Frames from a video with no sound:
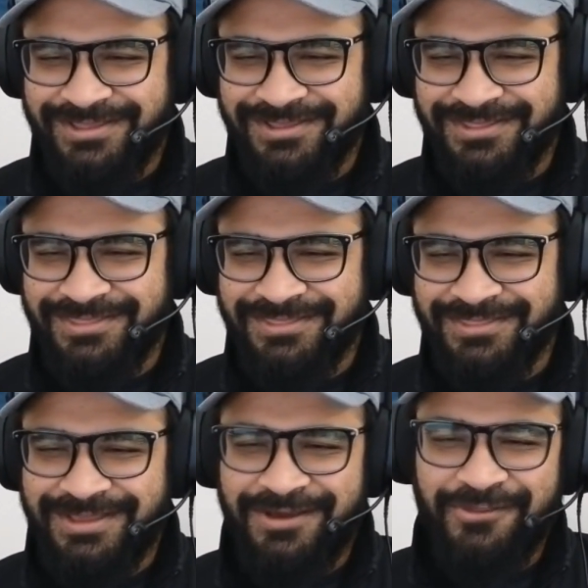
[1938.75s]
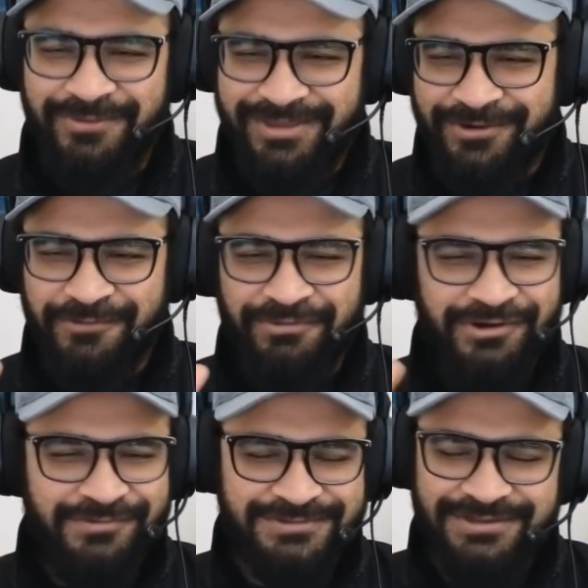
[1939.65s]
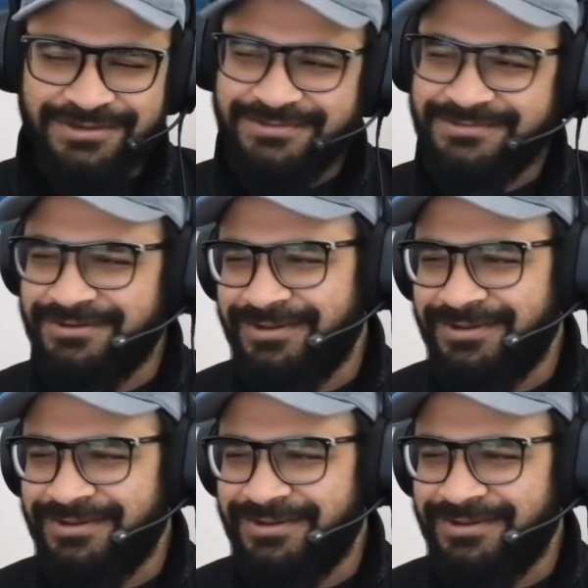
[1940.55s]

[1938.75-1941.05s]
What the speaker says: in how the way our palms look. So